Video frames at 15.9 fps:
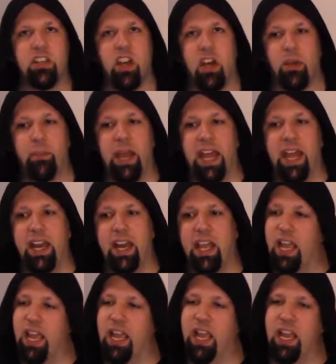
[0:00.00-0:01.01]
combat,
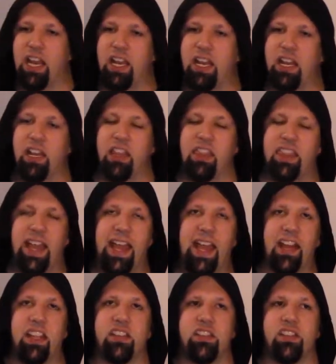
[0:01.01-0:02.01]
and
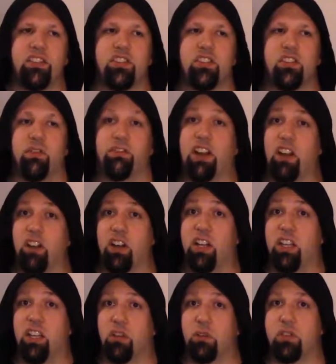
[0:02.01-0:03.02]
that is very
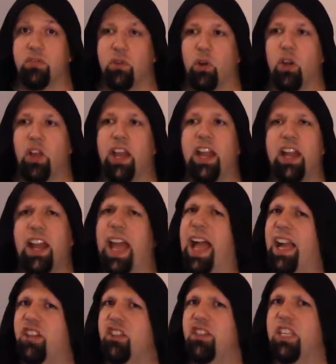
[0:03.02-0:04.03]
useful and
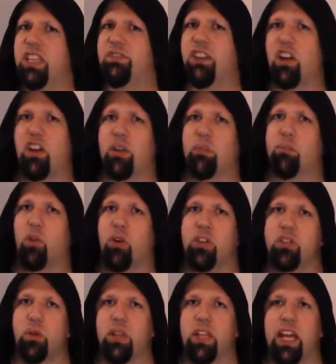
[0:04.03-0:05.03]
actually very important
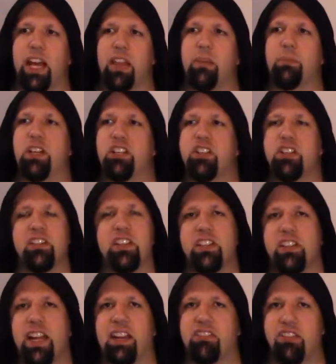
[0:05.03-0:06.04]
to a lot of the missions. And
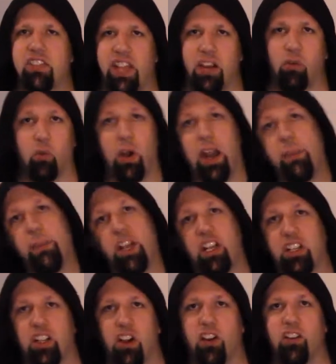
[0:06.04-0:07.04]
it's not just like ramming a
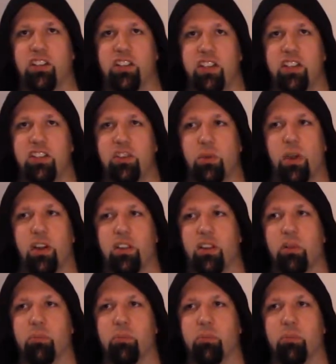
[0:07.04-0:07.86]
cart into other